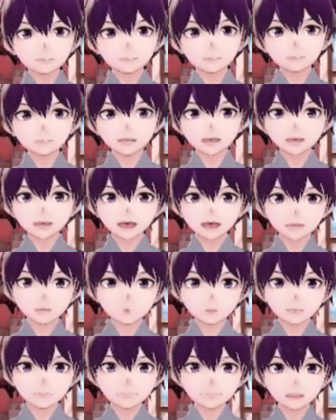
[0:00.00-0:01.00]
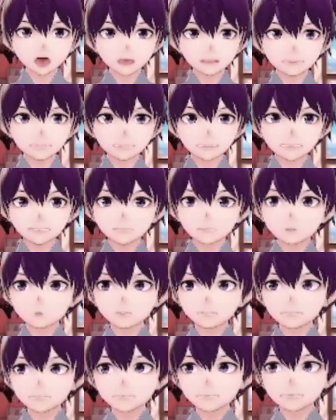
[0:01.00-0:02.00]
Perhaps one of the reasons to
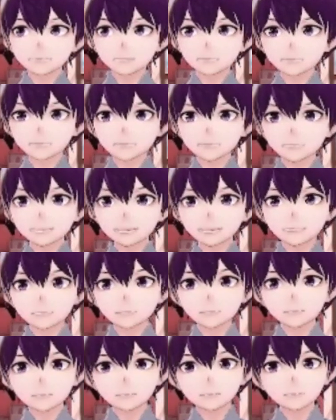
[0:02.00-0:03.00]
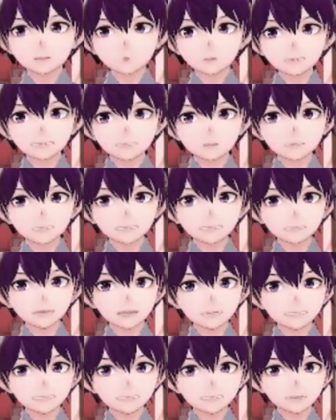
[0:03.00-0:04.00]
be against this time for most people is that
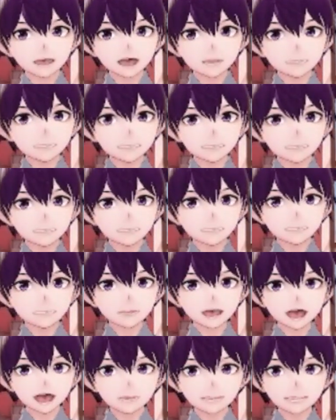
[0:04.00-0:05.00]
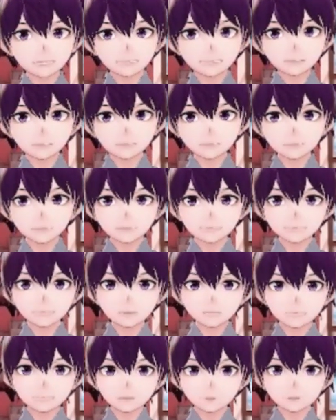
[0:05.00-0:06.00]
in March there is a day in
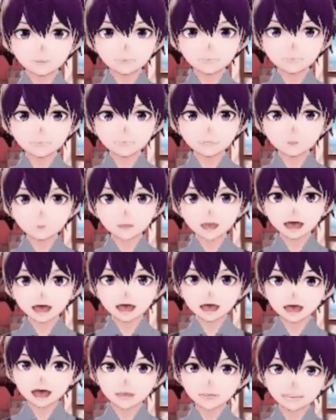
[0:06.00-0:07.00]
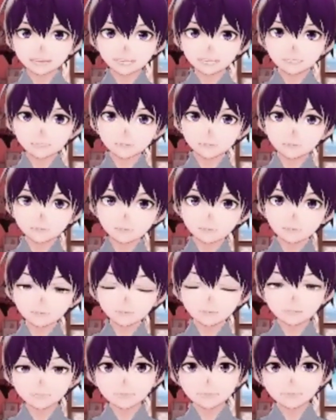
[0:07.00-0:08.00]
which we sleep 1 hour less.
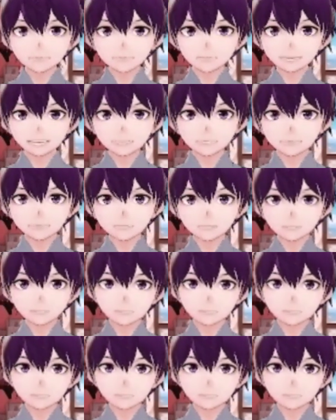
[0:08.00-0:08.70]
In any case,